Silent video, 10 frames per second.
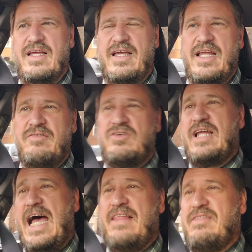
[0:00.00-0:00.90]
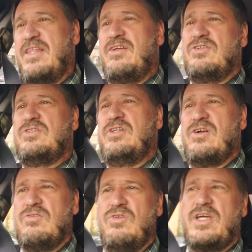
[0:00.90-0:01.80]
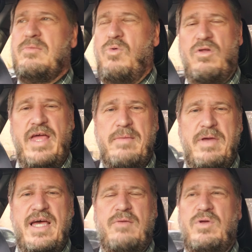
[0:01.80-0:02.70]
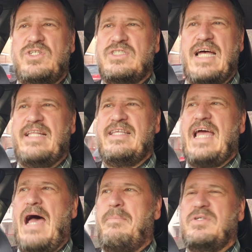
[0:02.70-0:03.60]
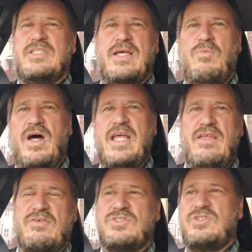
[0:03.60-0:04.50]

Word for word: and if they're not, then they're they're looking more like men, which is not the opposite they want either.